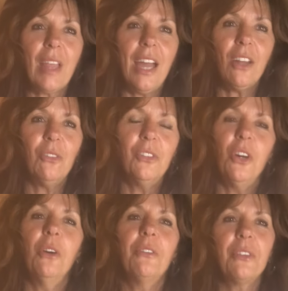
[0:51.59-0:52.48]
I don't
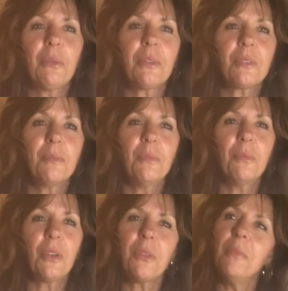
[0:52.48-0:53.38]
know if it was
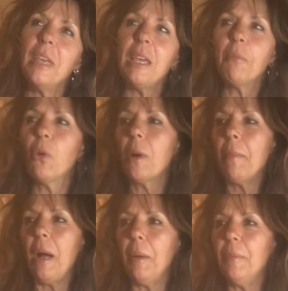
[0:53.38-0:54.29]
with me more
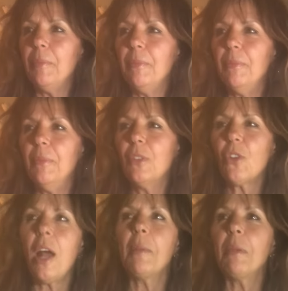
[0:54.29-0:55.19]
about
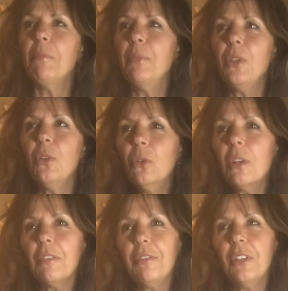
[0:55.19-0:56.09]
trying to be
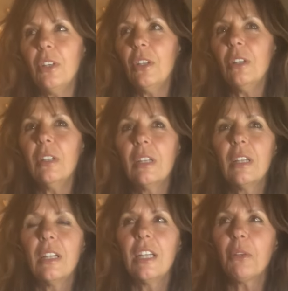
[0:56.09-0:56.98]
beautiful
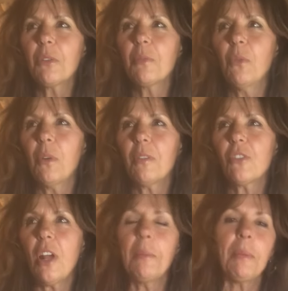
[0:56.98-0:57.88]
it was more
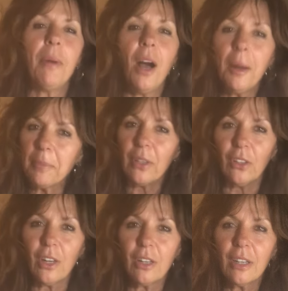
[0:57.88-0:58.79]
trying to be
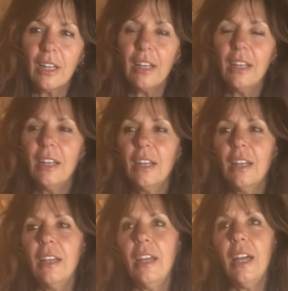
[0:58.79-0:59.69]
popular.
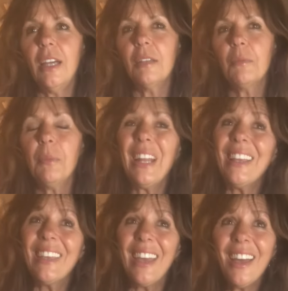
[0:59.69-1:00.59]
And, but I
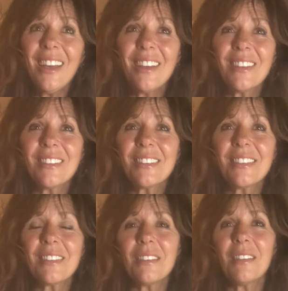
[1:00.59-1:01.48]

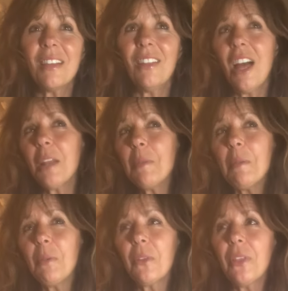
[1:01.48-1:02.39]
guess a lot of
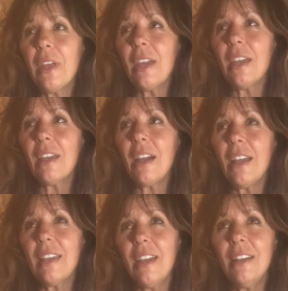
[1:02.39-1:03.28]
people think,
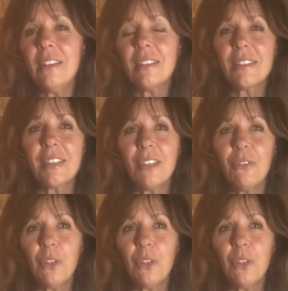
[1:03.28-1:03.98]
I guess, if